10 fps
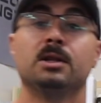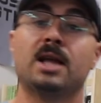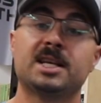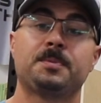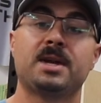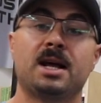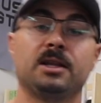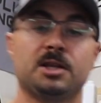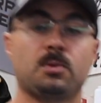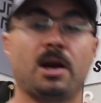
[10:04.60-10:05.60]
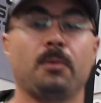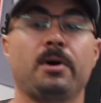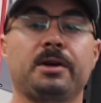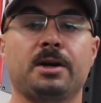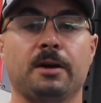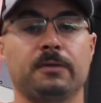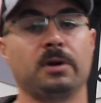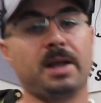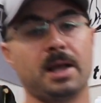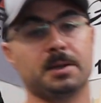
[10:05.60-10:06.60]
Last but not least, what I want to cover
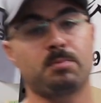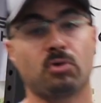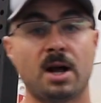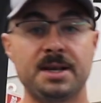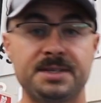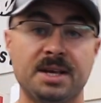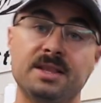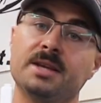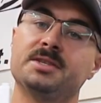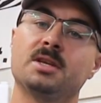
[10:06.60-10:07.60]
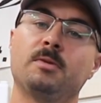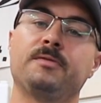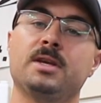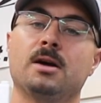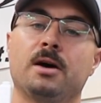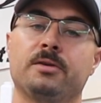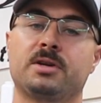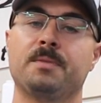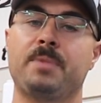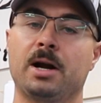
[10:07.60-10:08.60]
is price and then some of the other
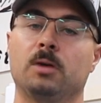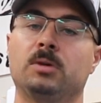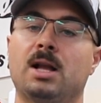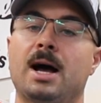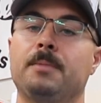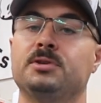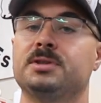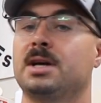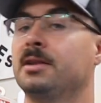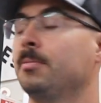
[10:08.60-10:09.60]
comparable options on the